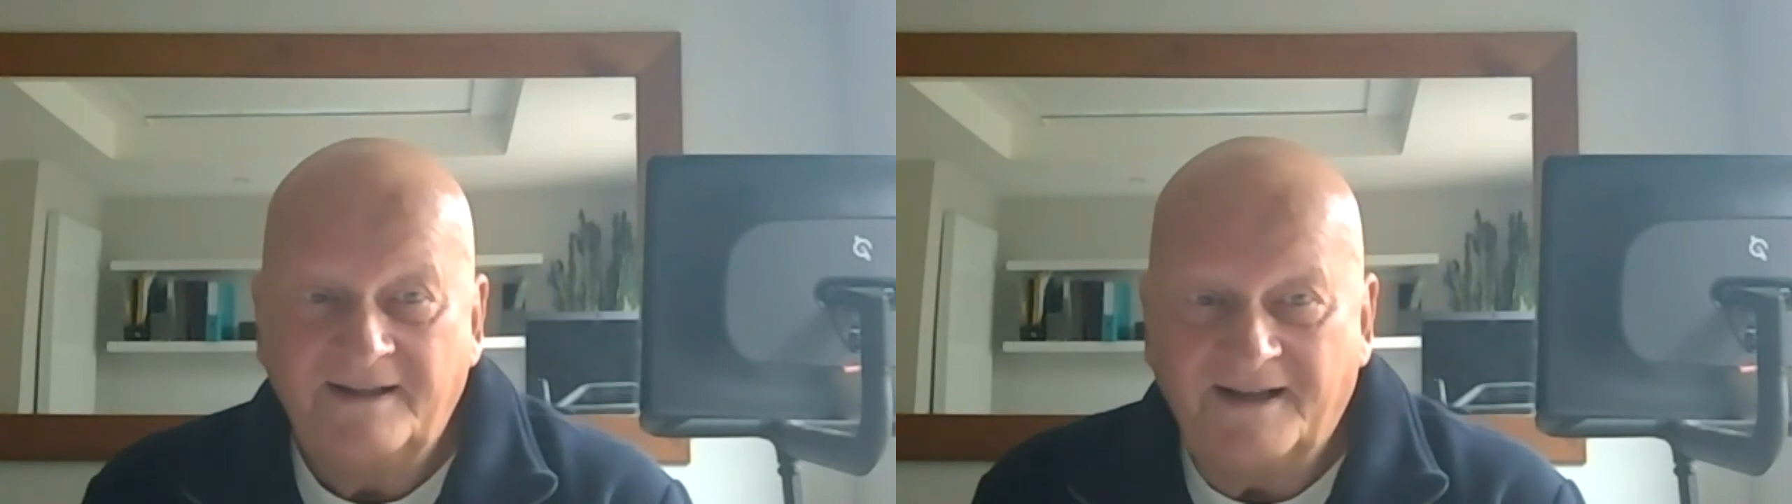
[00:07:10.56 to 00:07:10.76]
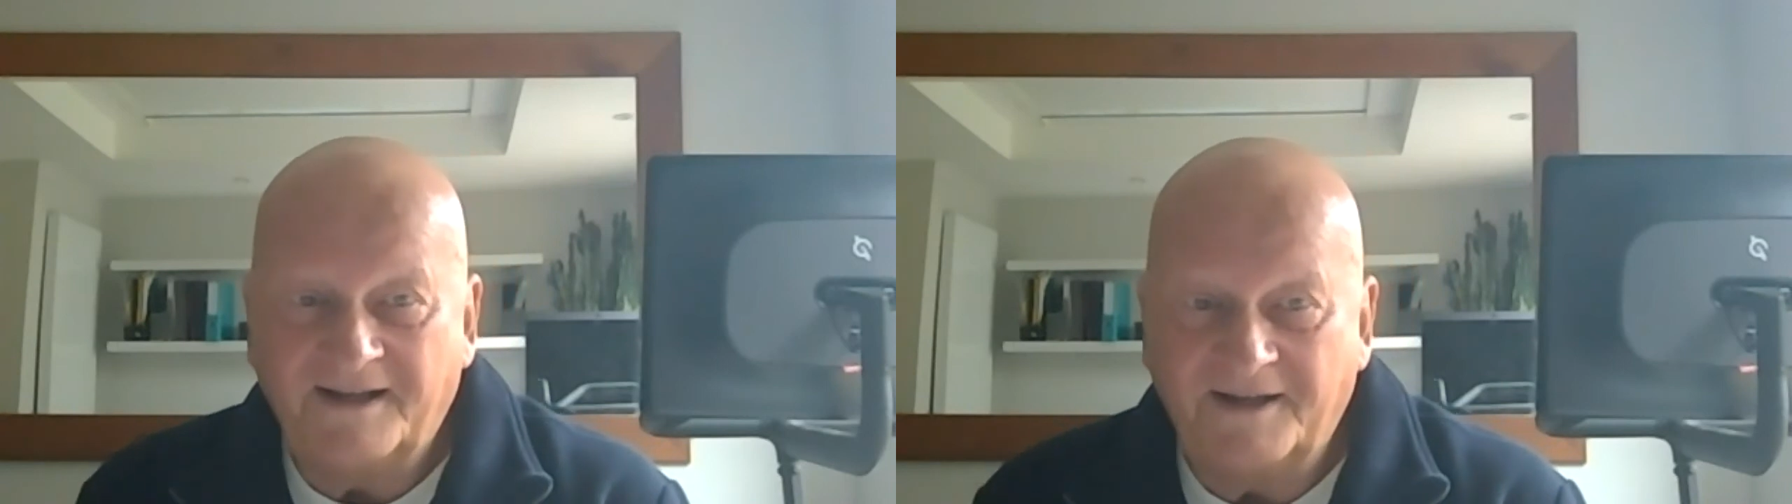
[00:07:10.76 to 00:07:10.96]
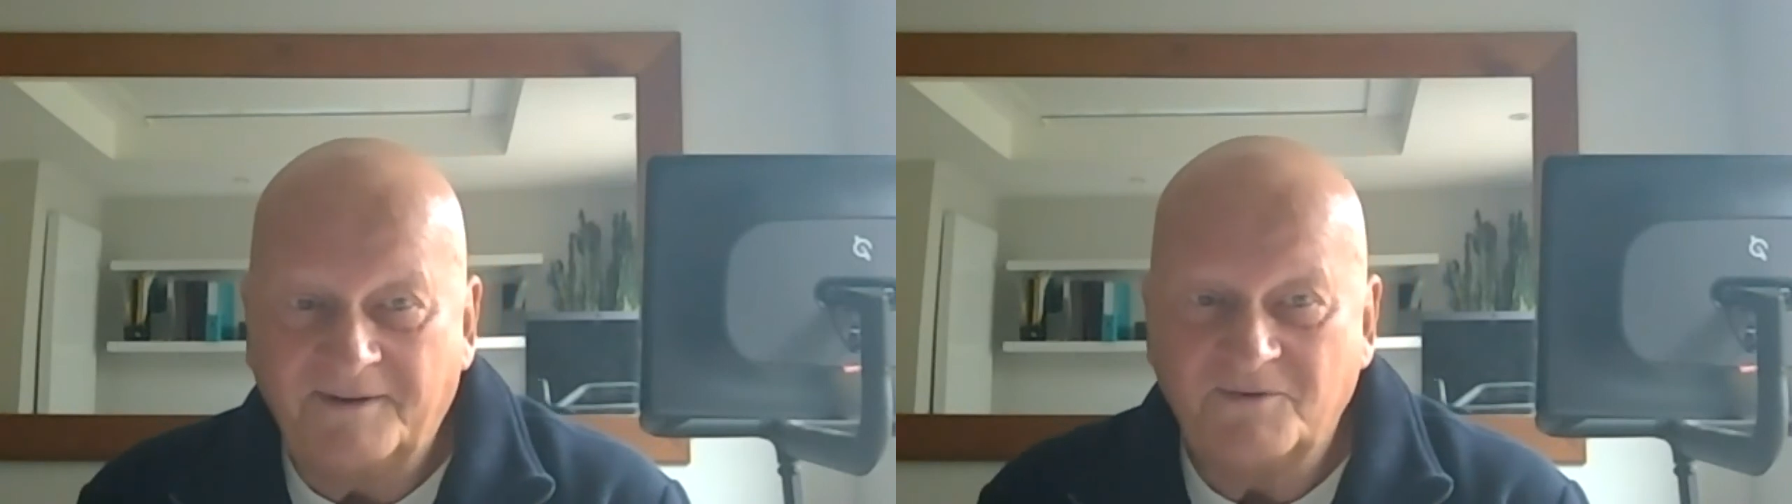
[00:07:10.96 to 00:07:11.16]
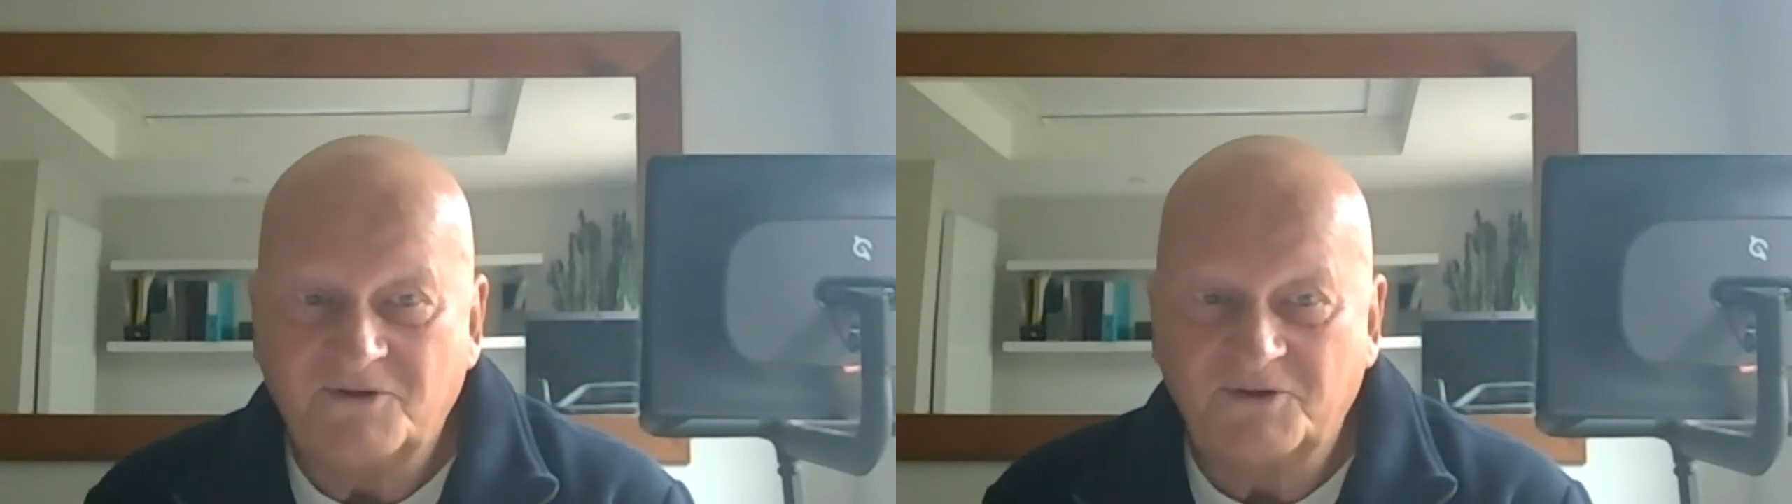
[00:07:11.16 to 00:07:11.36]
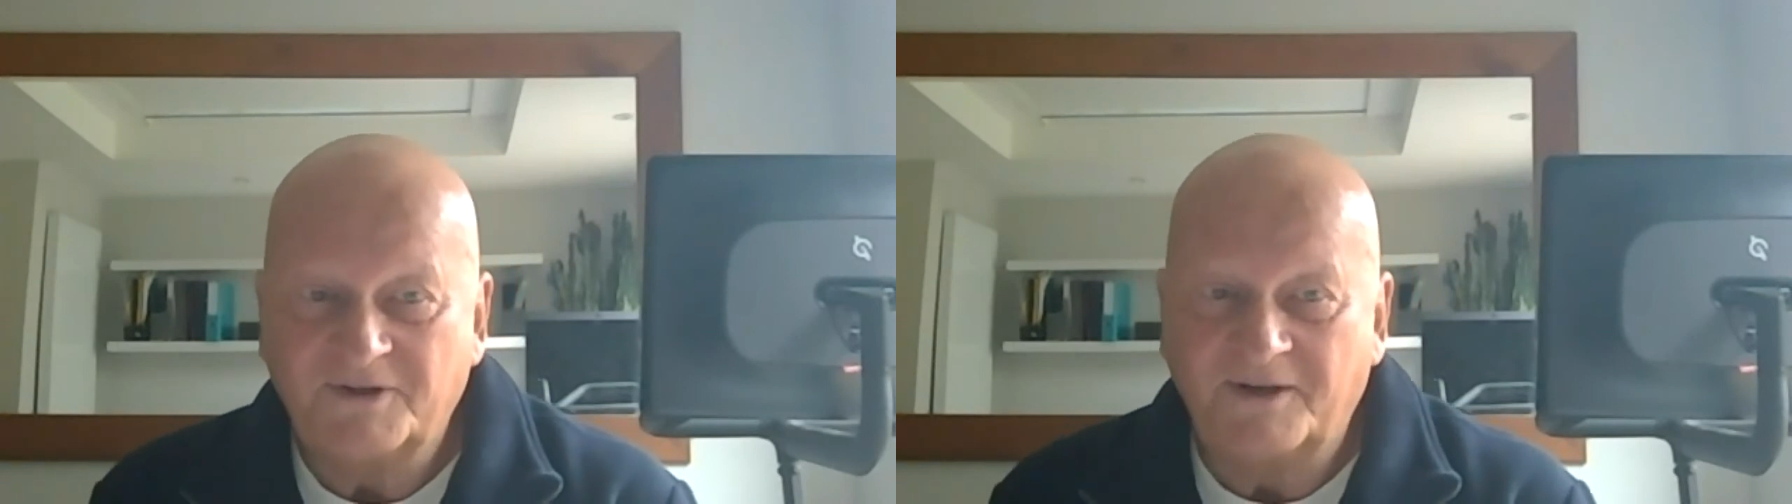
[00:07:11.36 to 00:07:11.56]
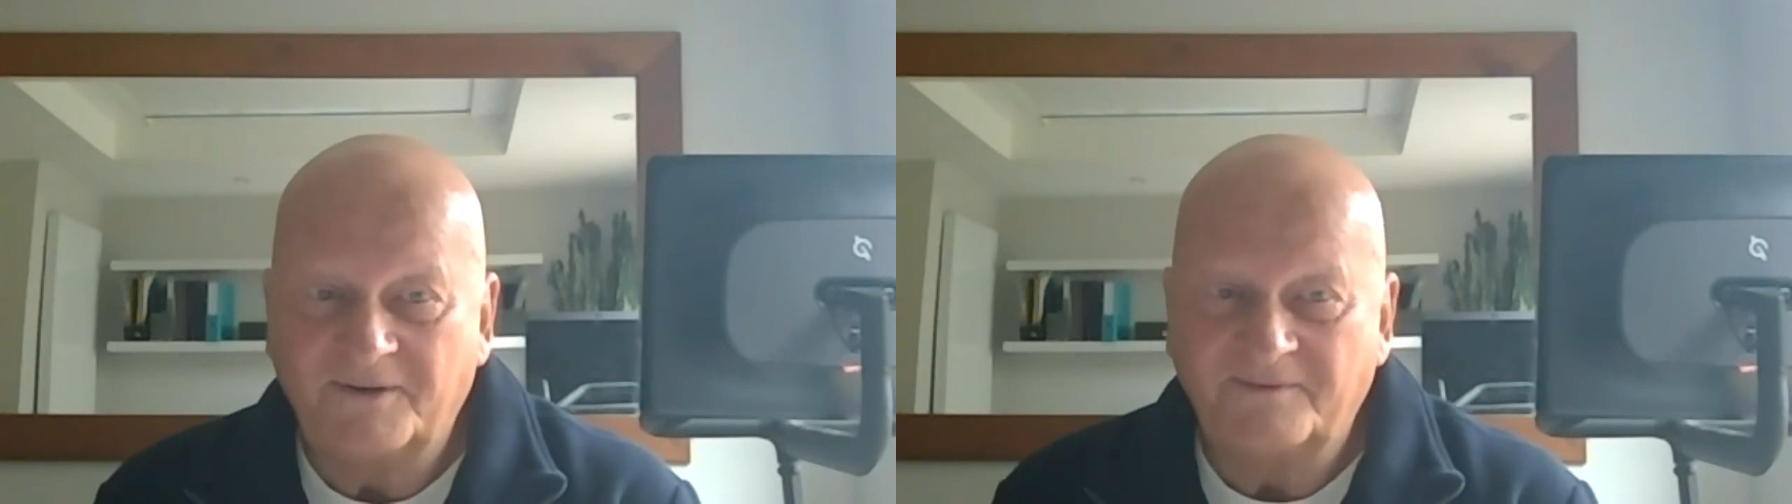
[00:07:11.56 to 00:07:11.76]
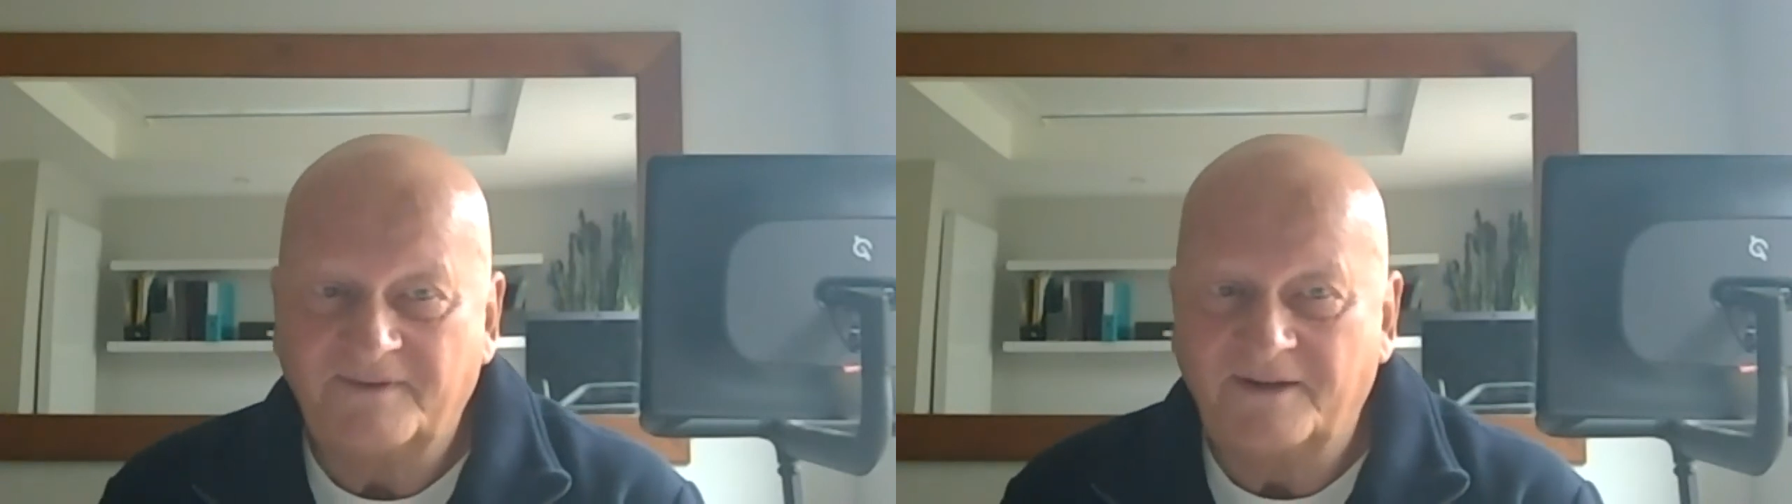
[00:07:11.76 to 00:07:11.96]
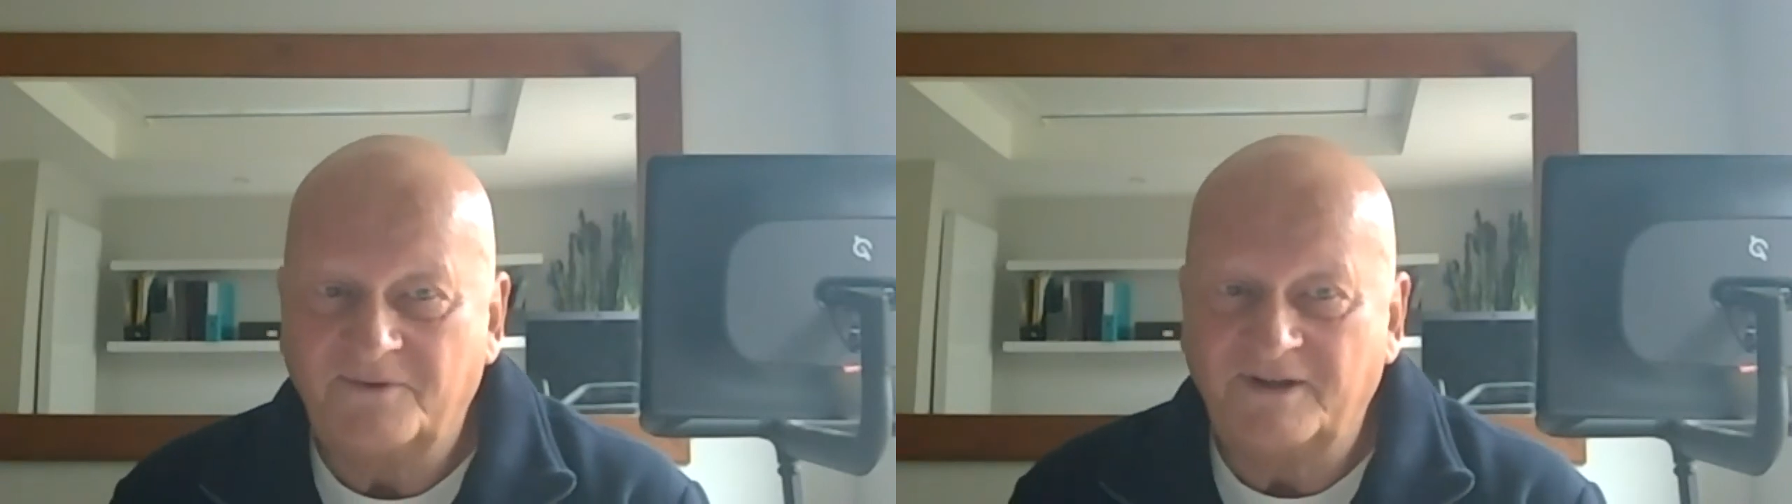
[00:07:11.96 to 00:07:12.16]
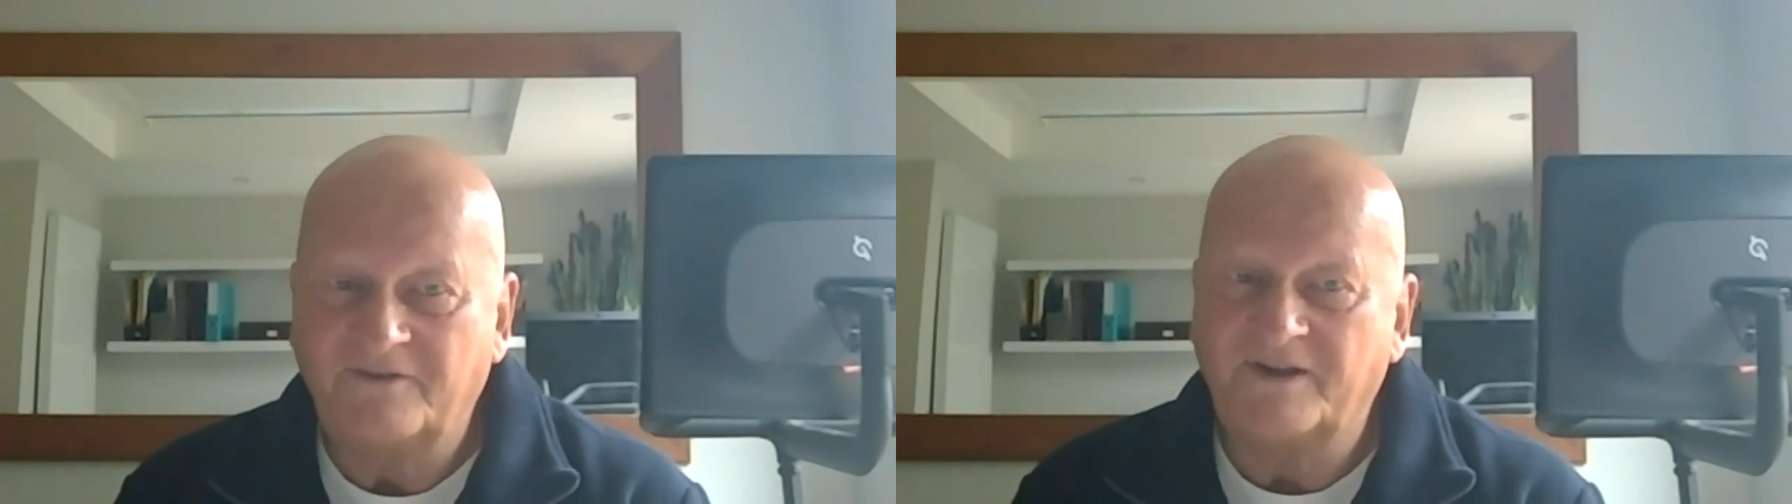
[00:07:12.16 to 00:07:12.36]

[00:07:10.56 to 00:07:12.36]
I'm sure they will if